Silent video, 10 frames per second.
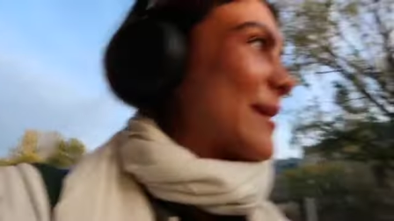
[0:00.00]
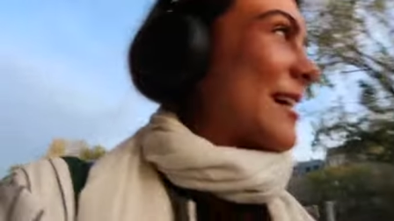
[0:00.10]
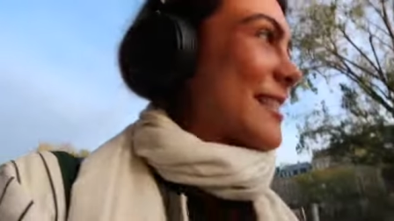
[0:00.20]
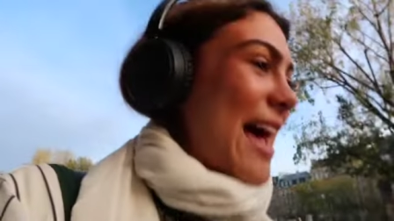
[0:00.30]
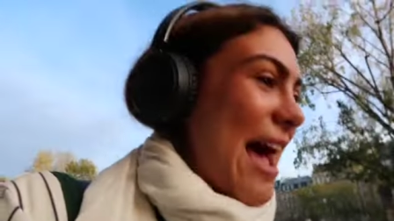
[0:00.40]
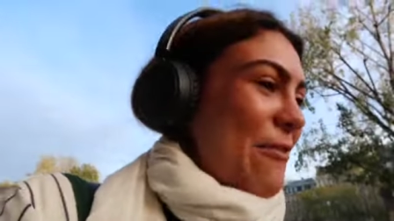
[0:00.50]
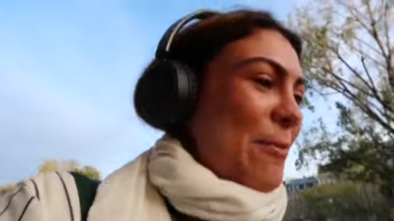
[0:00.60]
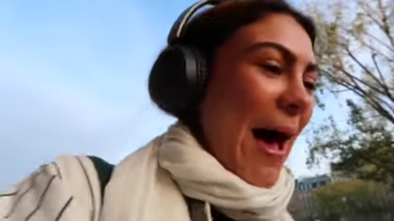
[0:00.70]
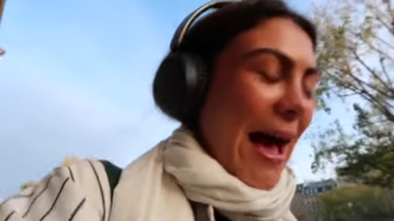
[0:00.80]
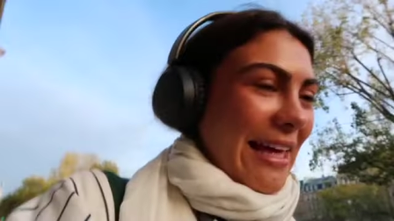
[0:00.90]
because I have a
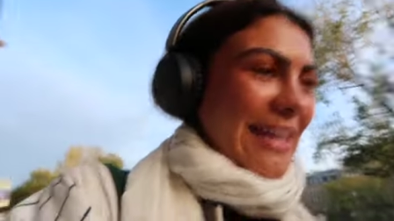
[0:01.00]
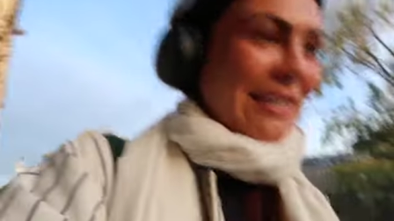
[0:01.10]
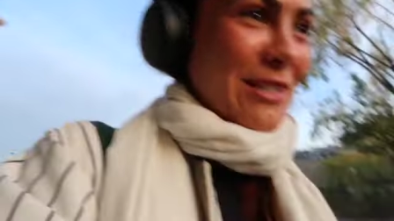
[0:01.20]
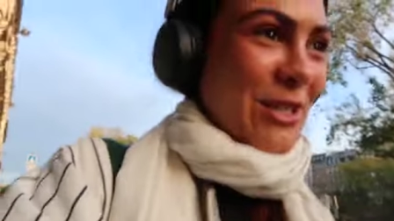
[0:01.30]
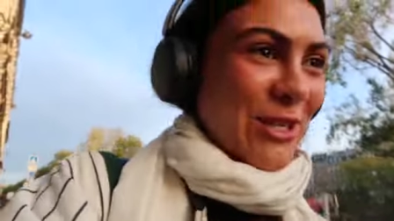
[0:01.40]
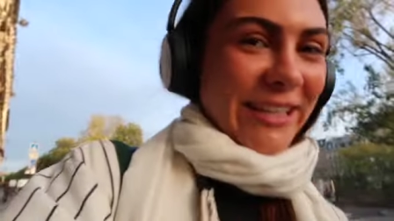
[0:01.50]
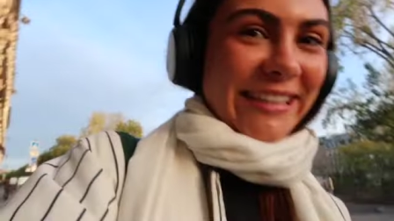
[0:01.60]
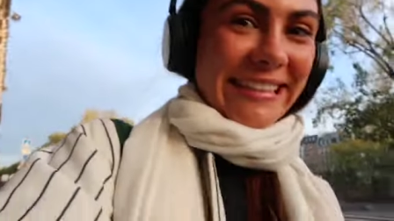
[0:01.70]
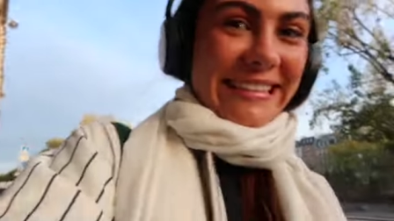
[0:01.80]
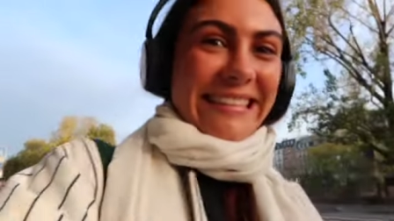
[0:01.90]
package
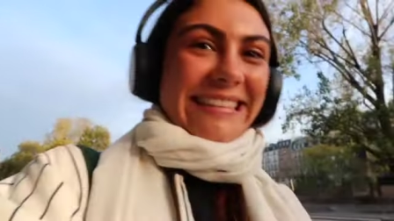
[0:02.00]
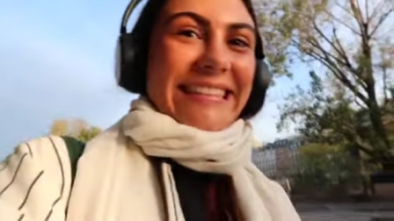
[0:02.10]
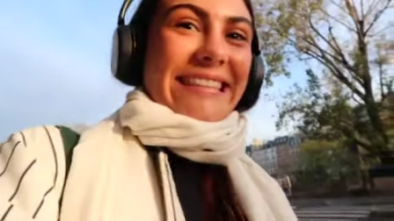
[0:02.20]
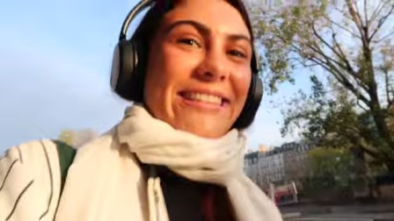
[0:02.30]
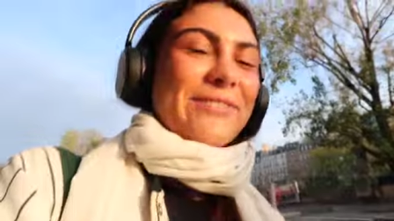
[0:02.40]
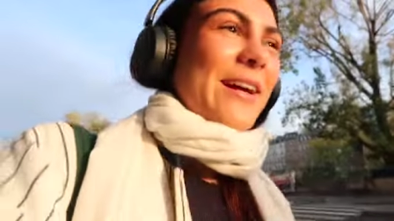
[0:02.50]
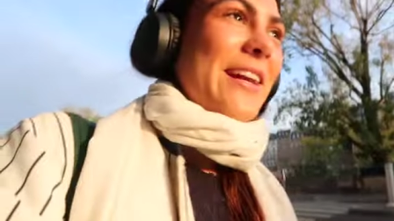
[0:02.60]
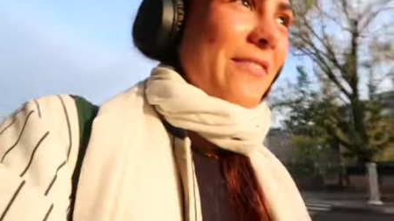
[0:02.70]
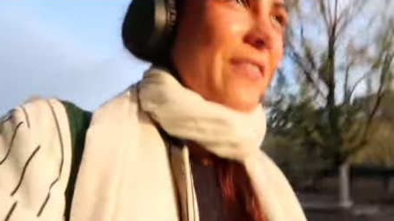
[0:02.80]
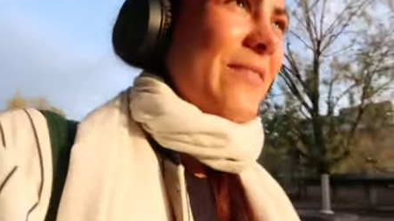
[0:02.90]

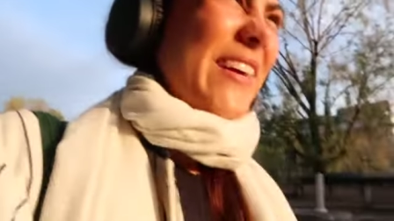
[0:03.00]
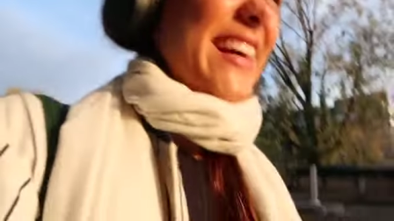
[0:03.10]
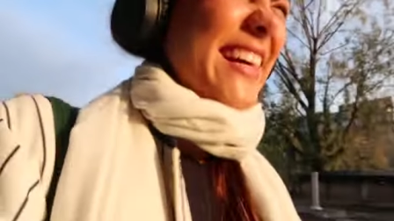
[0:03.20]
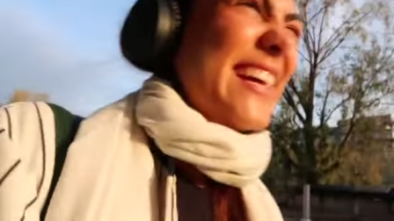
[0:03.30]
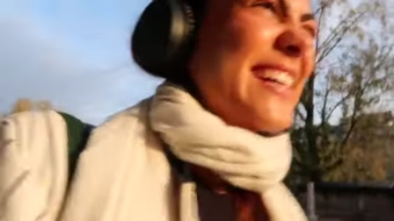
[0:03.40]
waiting for me.